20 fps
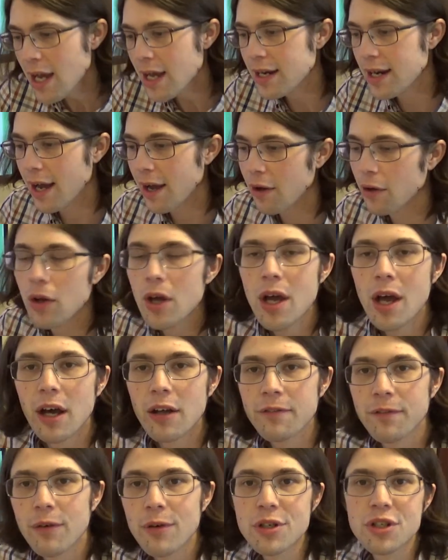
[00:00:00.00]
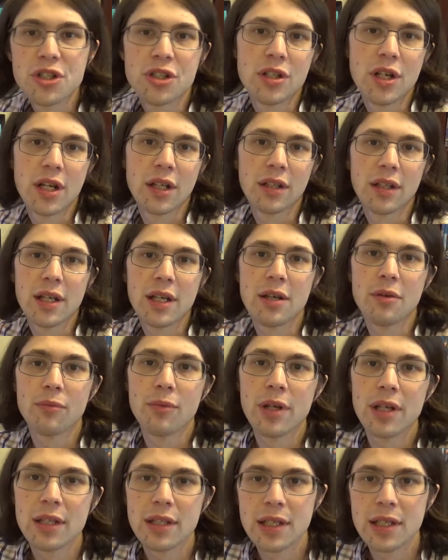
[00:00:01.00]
Now, unfortunately, we